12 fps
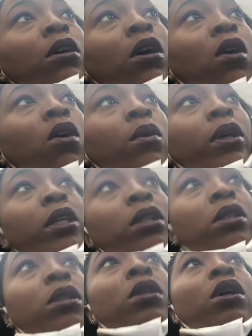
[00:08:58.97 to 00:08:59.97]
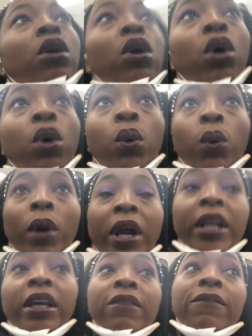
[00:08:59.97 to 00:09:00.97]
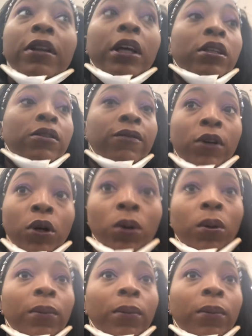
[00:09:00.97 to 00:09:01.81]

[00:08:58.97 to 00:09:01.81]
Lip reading: Always Radiant Flex Foam.